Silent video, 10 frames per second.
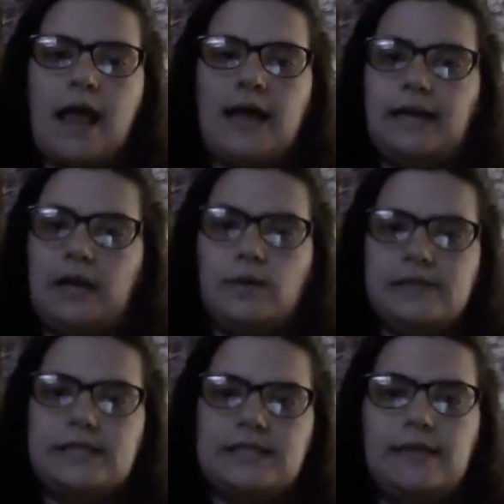And he
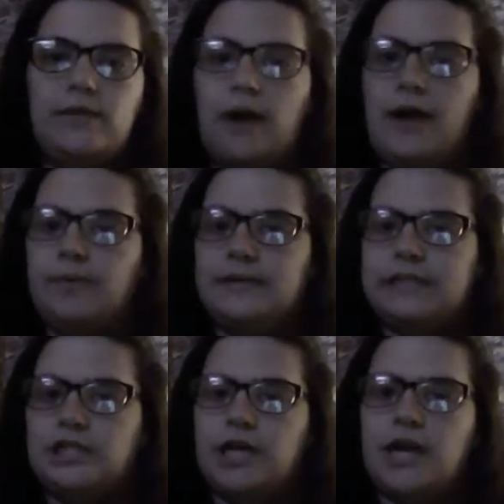wasn't in the right
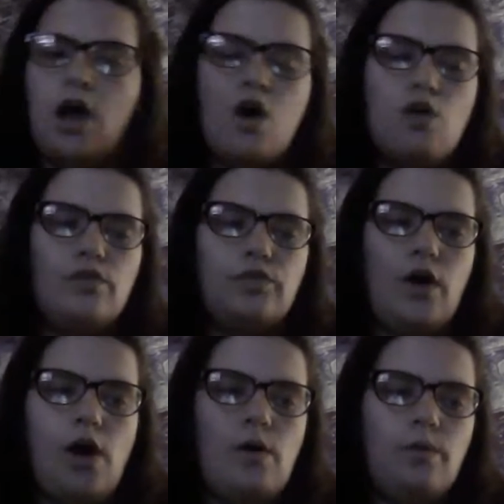position.
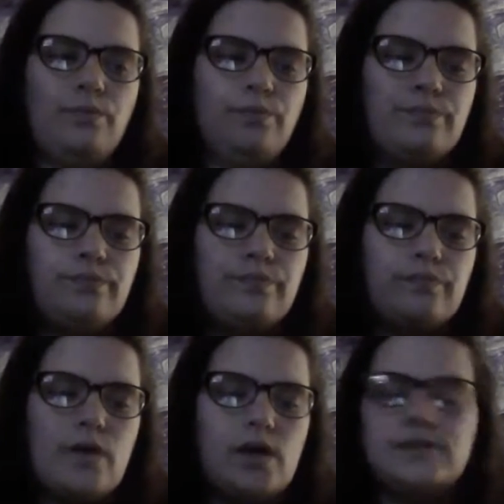So,
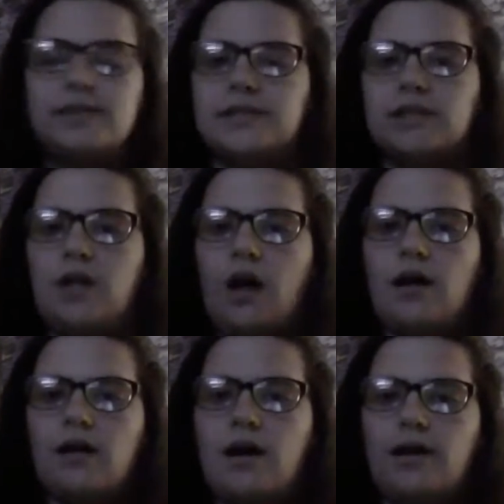6
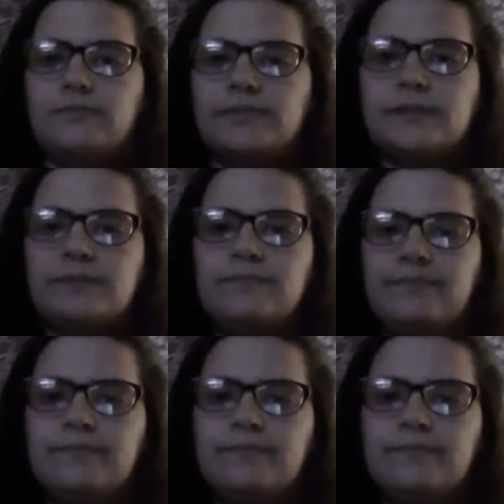o'clock comes.